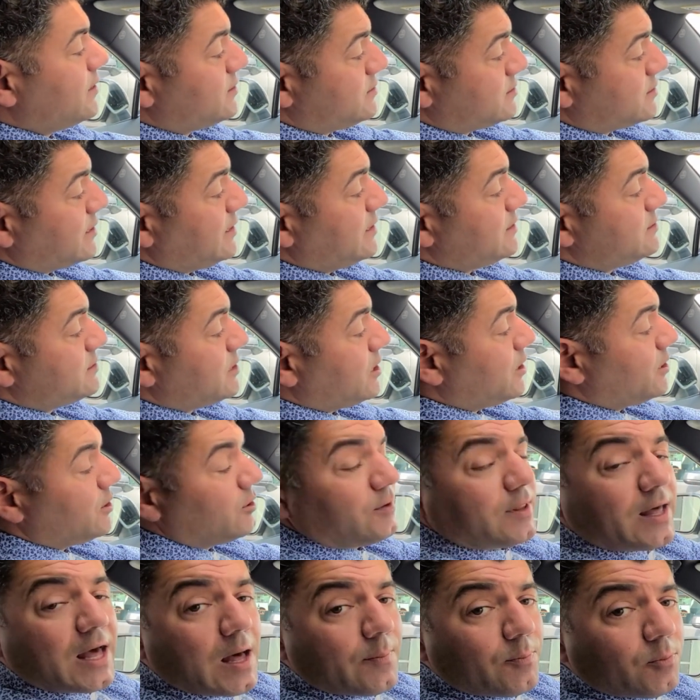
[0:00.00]
It's going to tell
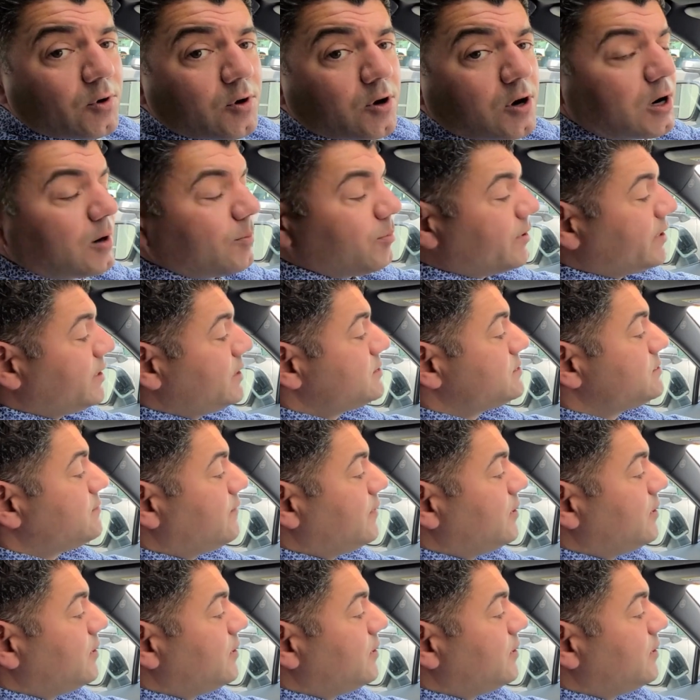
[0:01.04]
you Apple CarPlay is